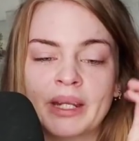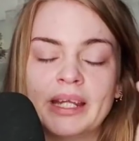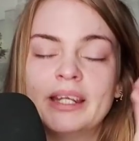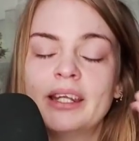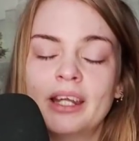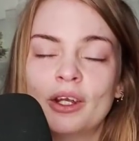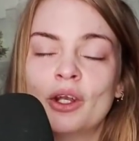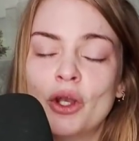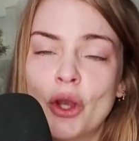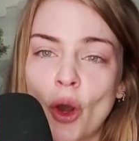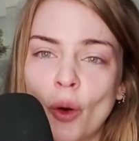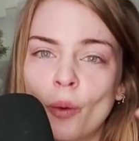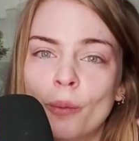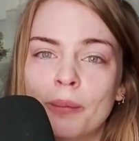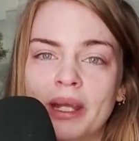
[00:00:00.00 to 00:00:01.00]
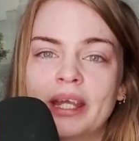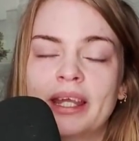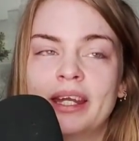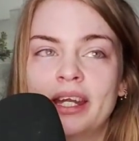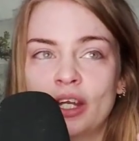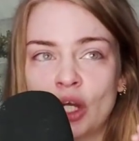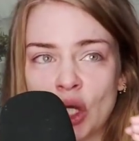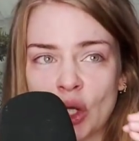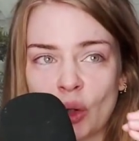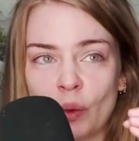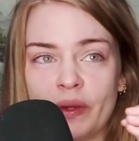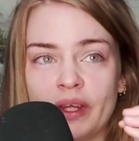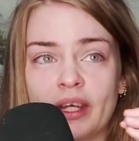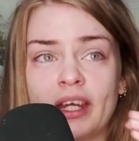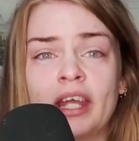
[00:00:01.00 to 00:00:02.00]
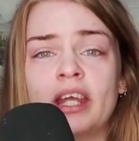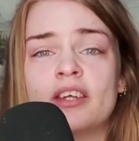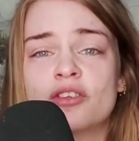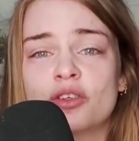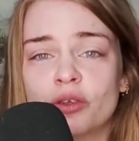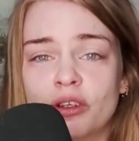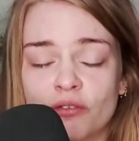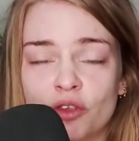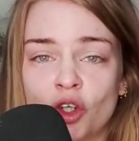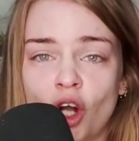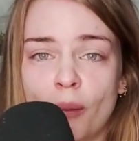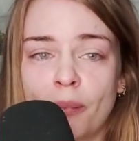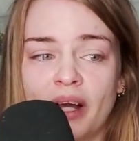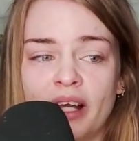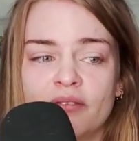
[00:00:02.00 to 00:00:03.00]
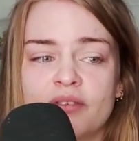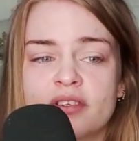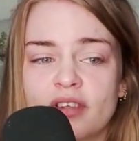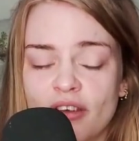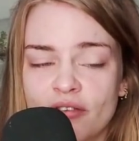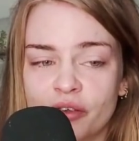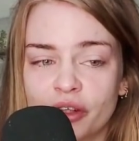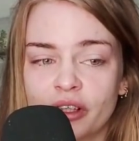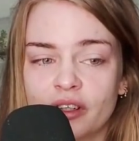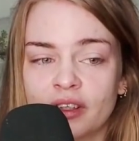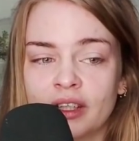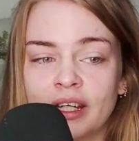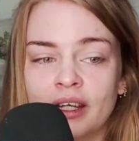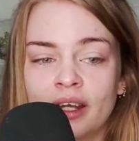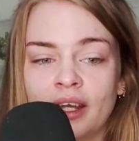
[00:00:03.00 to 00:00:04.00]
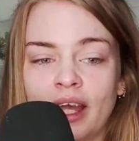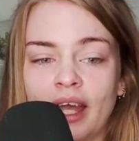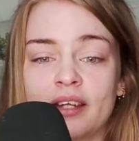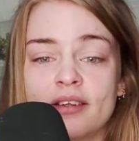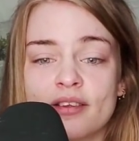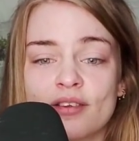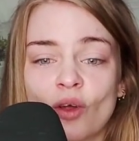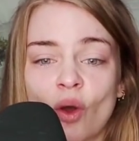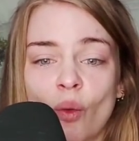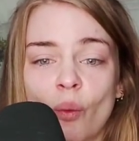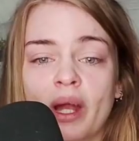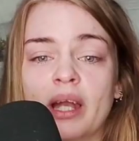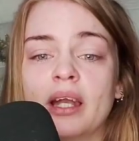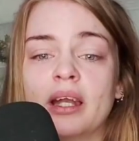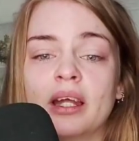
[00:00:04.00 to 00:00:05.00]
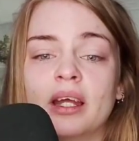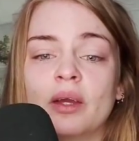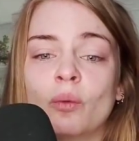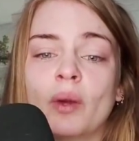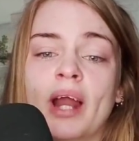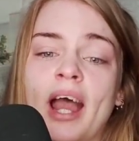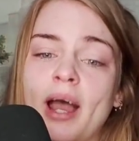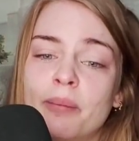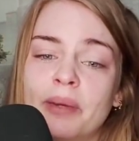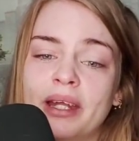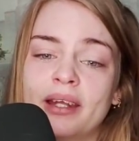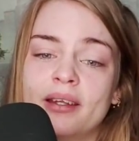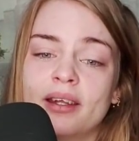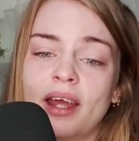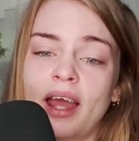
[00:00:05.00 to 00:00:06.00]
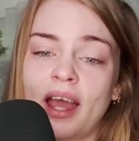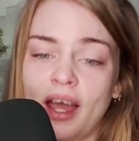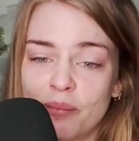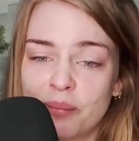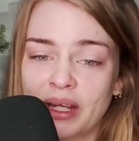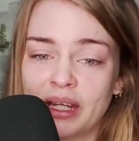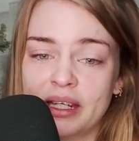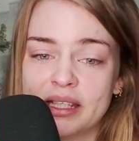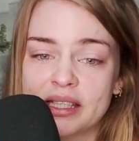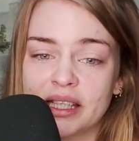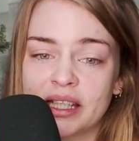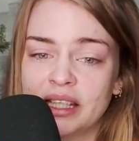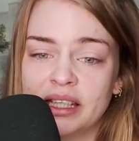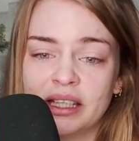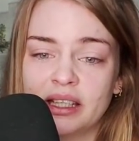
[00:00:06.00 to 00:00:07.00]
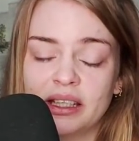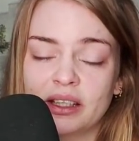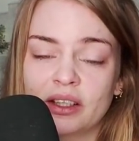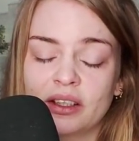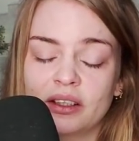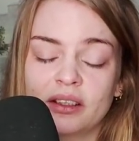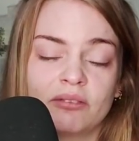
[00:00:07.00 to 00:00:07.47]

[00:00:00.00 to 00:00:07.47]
he didn't know me. He didn't know the history of trauma I've suffered. And so when what happened, he,